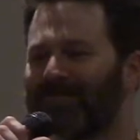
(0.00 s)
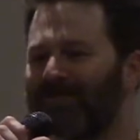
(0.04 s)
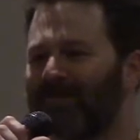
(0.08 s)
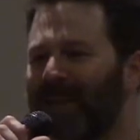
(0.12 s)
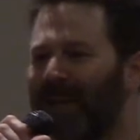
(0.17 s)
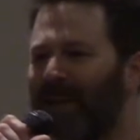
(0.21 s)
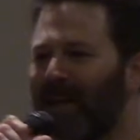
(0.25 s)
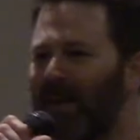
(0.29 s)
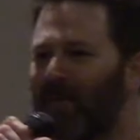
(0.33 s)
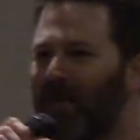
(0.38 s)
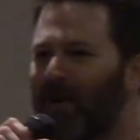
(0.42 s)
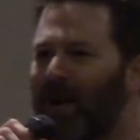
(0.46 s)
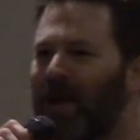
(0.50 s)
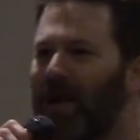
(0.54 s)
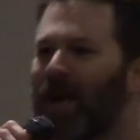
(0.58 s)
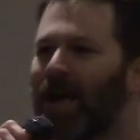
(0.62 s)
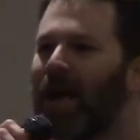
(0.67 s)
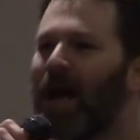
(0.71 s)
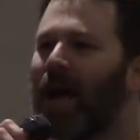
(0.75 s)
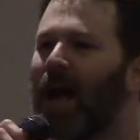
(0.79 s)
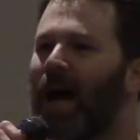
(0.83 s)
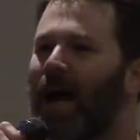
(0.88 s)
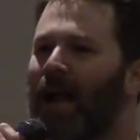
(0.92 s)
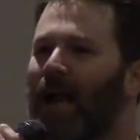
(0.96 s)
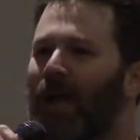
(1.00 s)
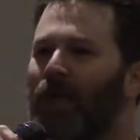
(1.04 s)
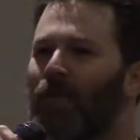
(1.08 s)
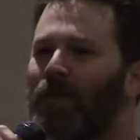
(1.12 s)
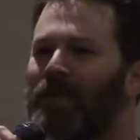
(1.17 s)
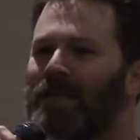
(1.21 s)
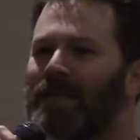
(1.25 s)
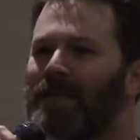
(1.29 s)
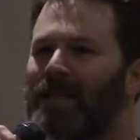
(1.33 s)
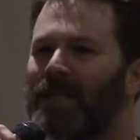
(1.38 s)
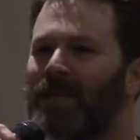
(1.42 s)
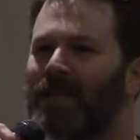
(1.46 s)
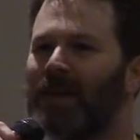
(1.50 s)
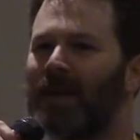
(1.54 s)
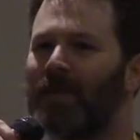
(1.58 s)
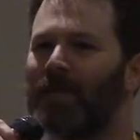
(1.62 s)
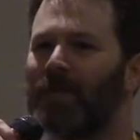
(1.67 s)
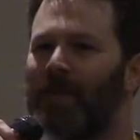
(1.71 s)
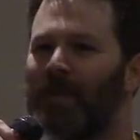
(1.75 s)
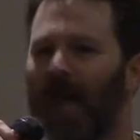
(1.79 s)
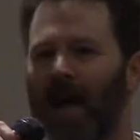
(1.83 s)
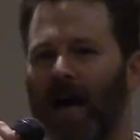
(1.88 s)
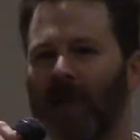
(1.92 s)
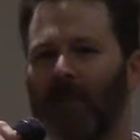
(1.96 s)
anyway, and I wouldn't say that
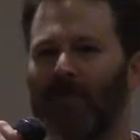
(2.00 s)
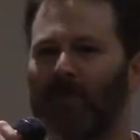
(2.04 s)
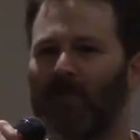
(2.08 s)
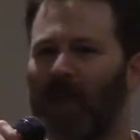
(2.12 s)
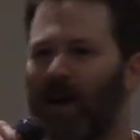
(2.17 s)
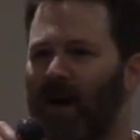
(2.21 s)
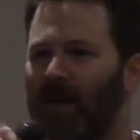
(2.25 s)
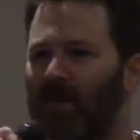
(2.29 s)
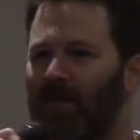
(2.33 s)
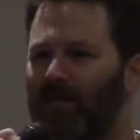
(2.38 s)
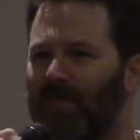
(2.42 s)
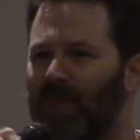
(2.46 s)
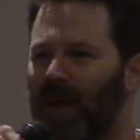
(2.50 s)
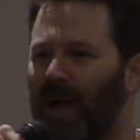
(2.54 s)
I'm not proud of